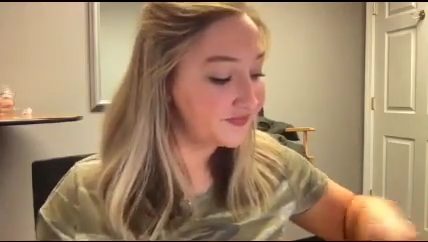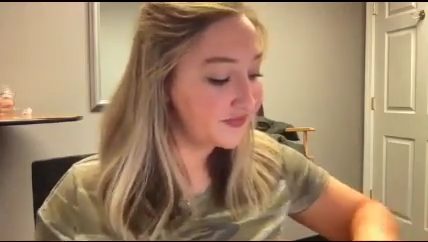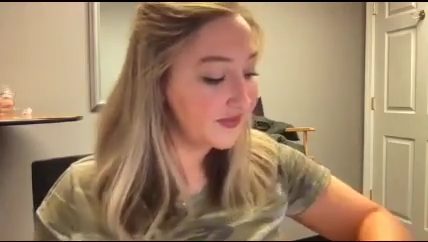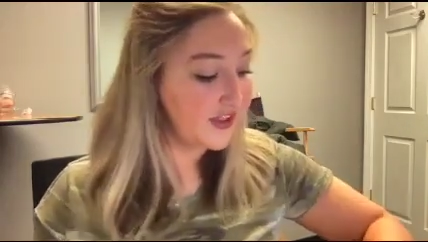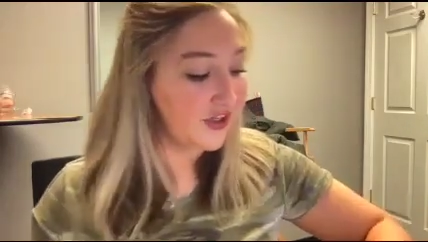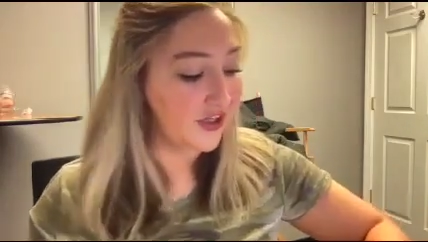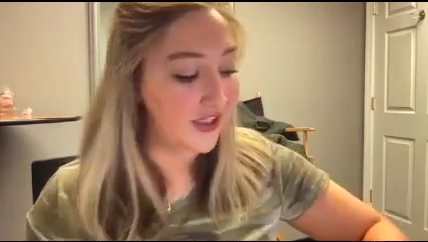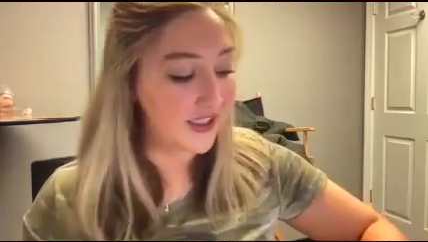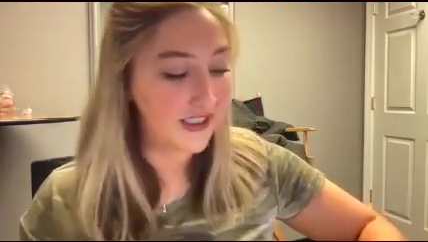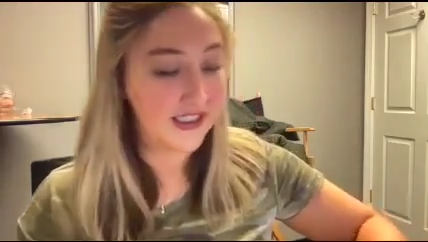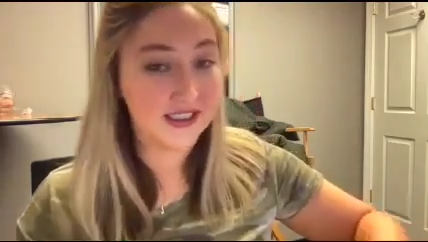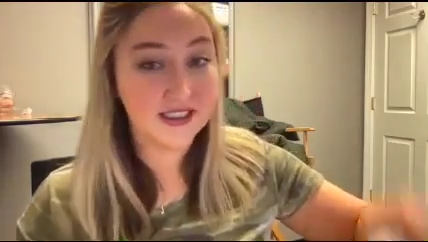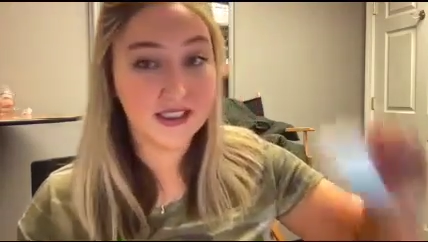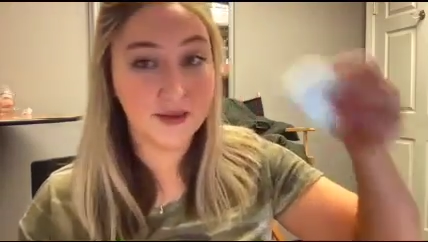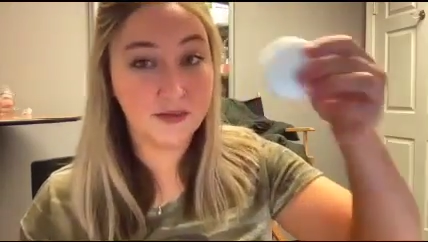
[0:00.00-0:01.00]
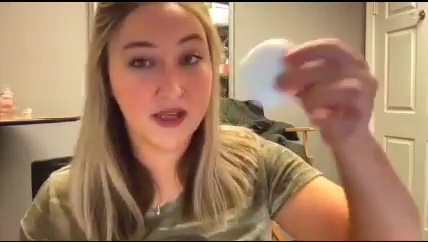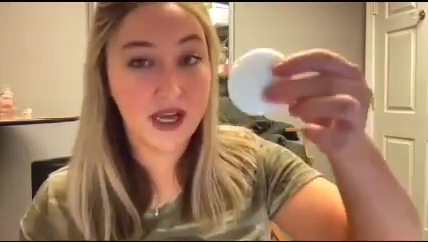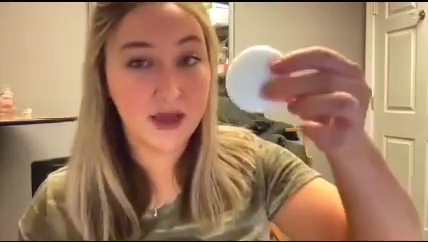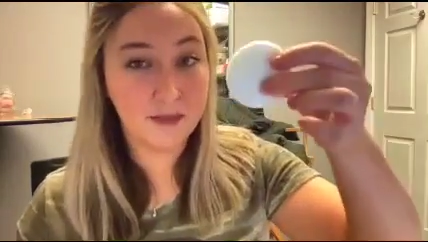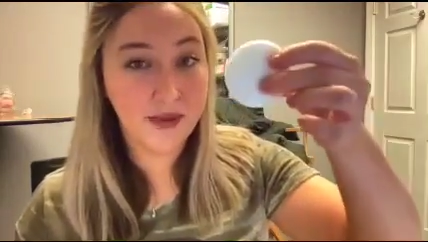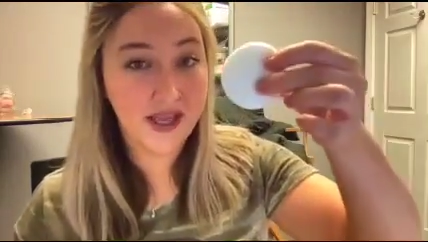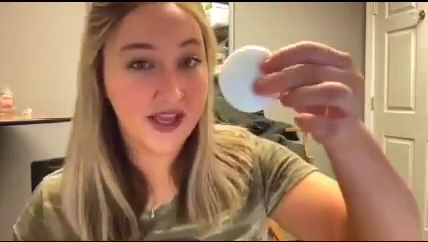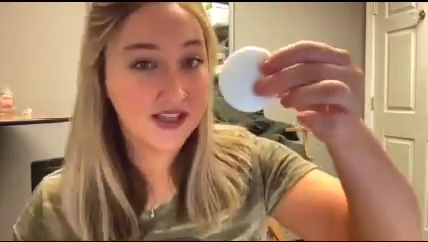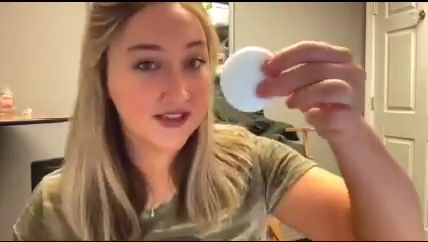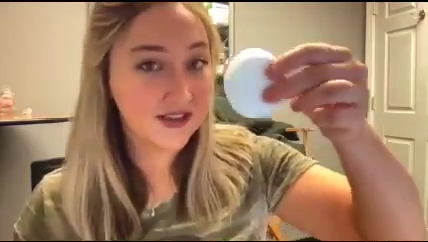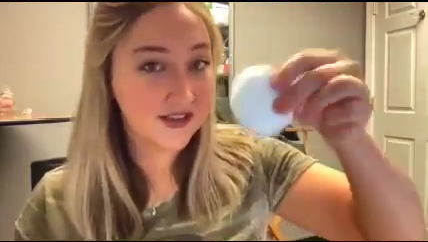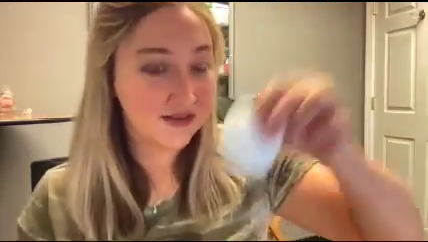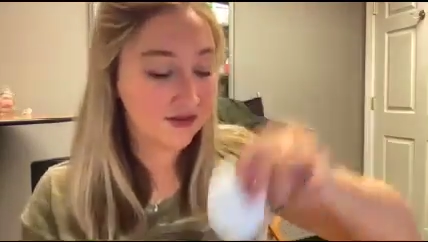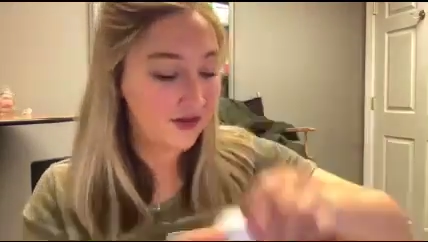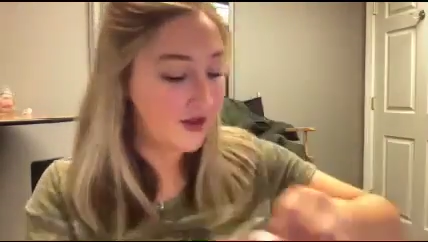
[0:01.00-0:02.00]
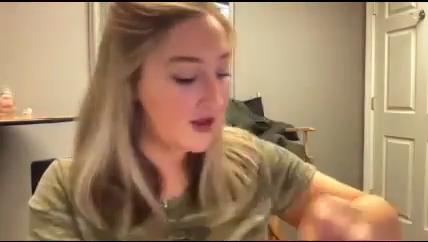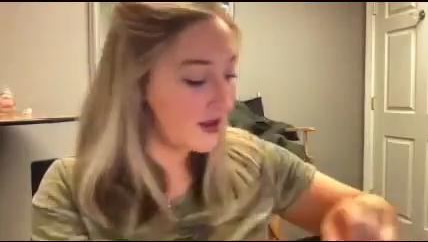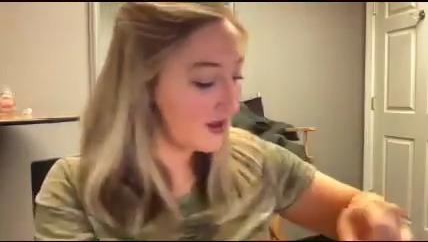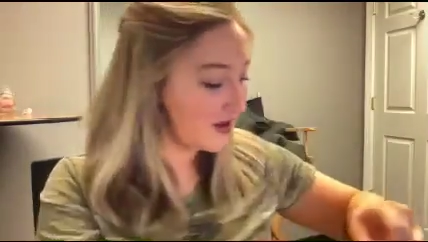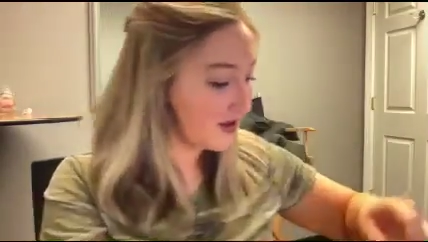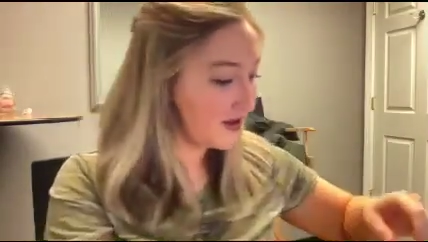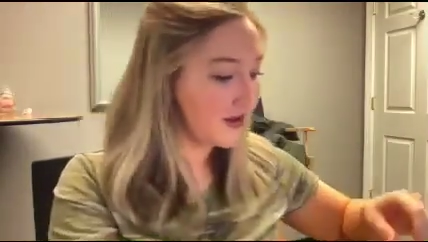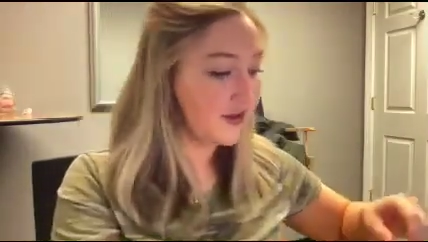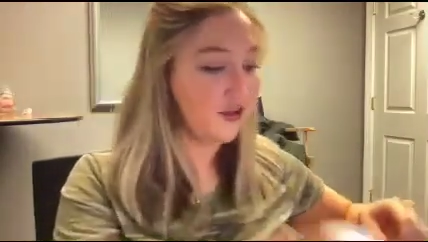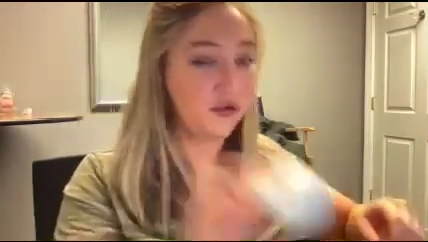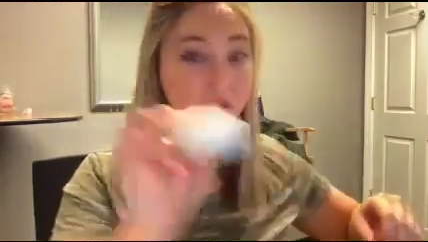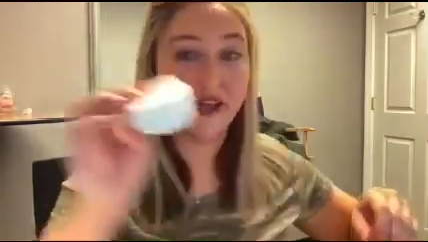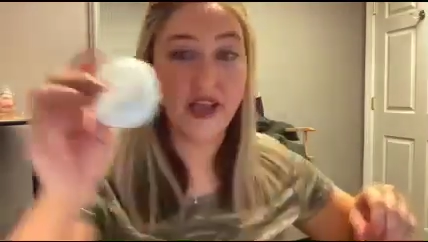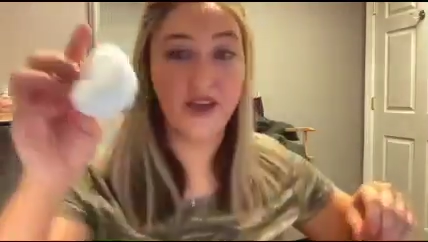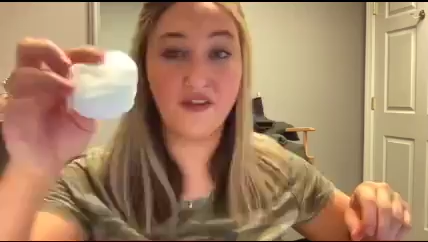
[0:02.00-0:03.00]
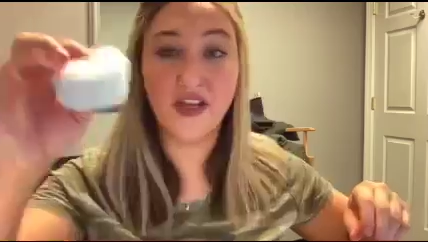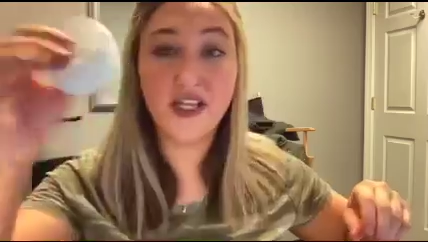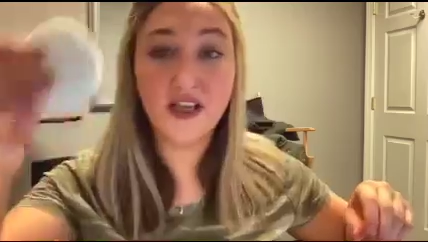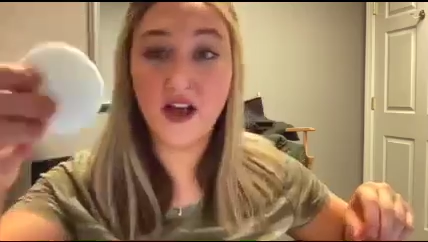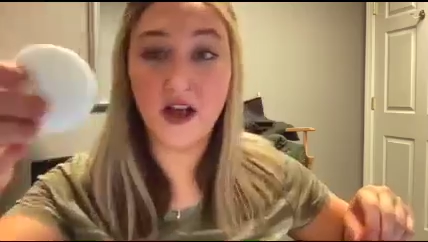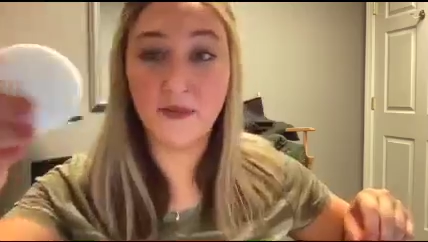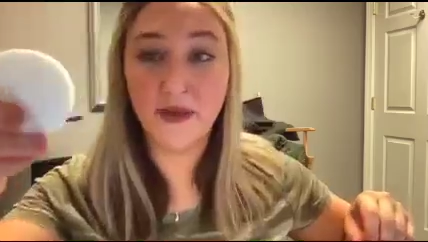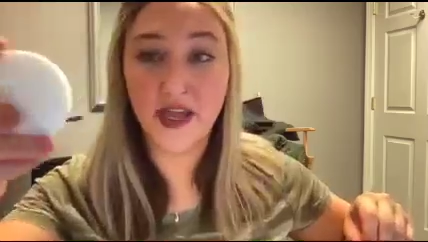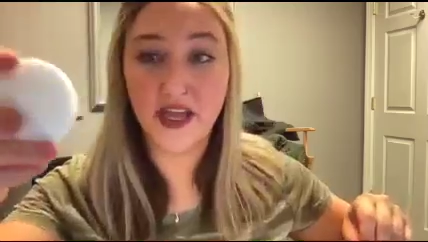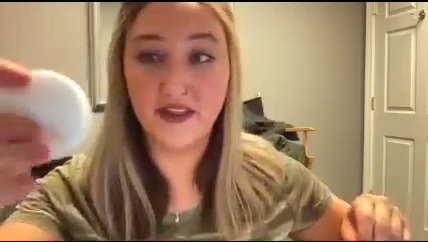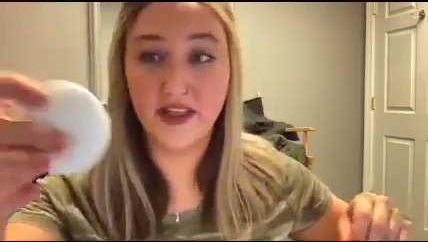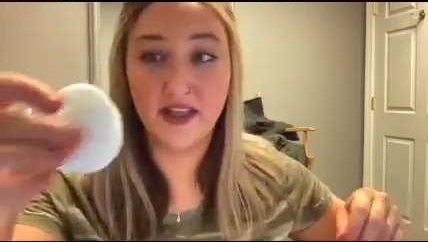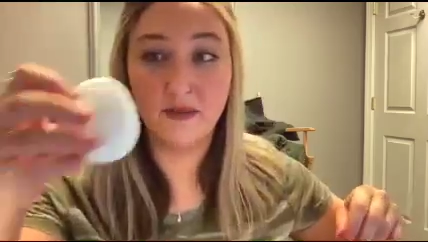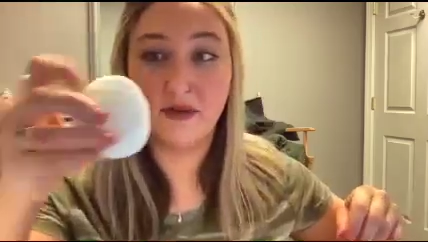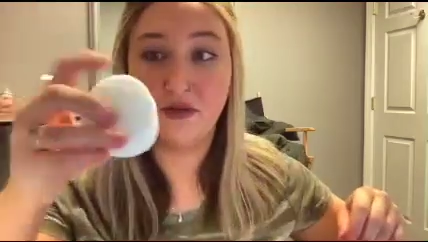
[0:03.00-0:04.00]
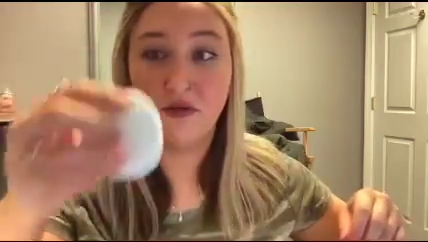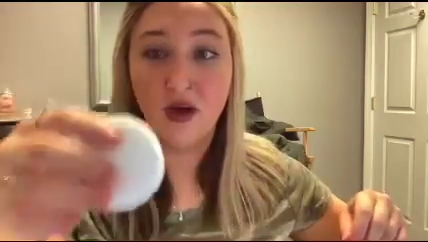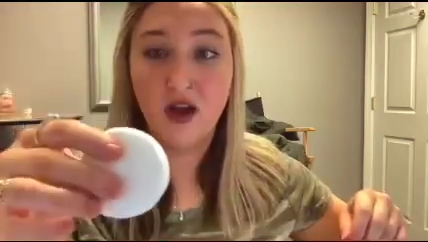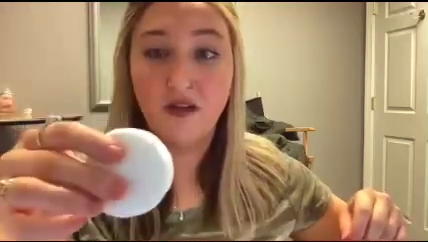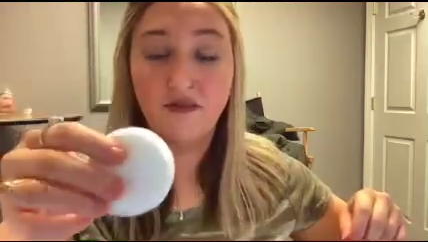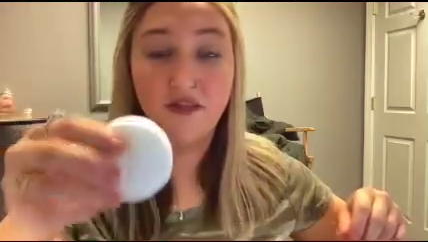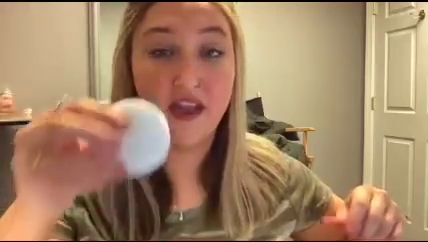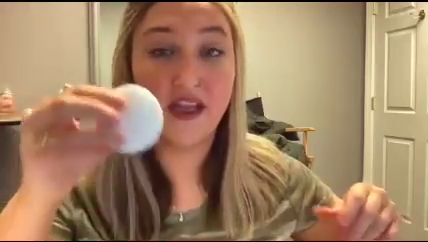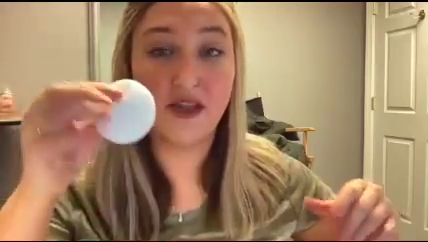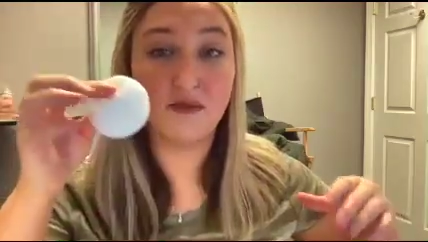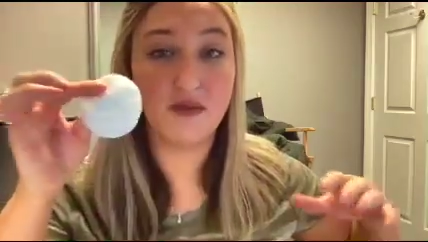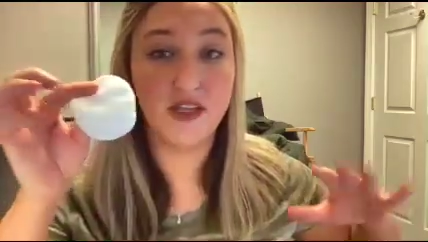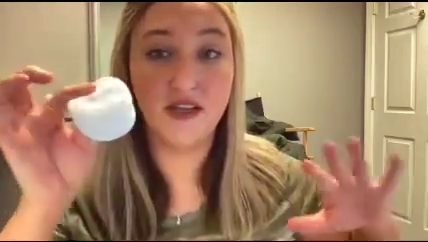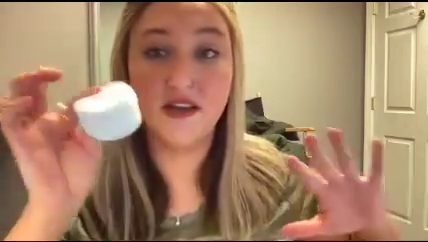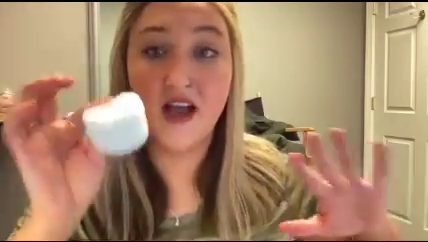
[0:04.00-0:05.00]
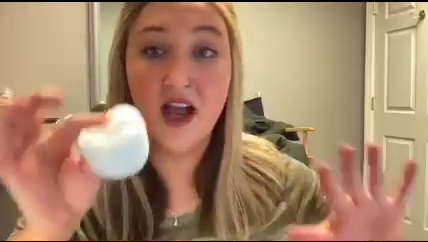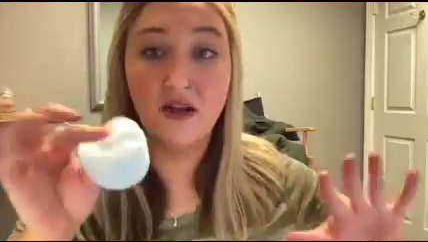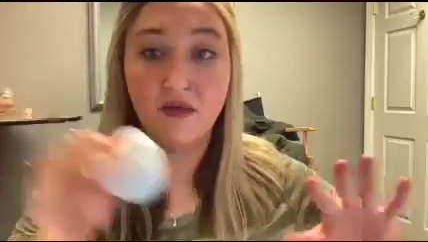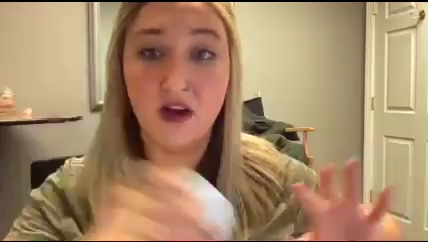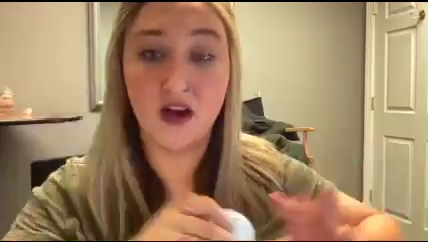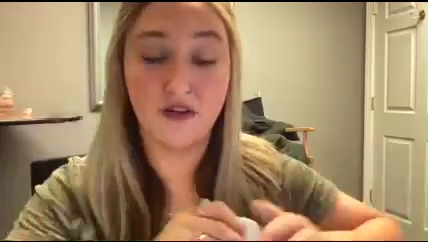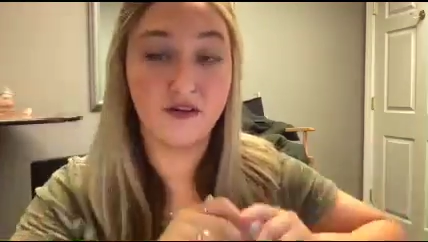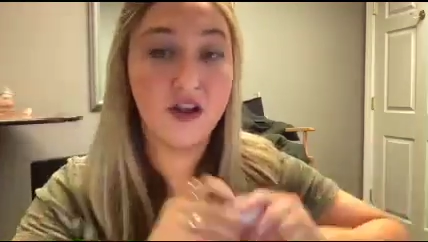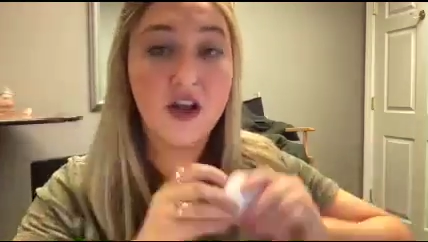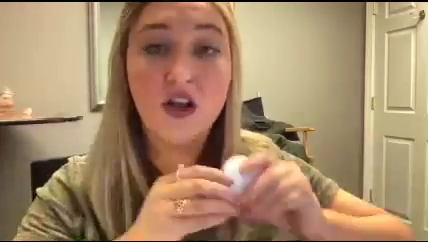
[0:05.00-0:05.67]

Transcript: You're going to need some cotton pads. You can have any cotton pad. They can be rough. They can be not rough.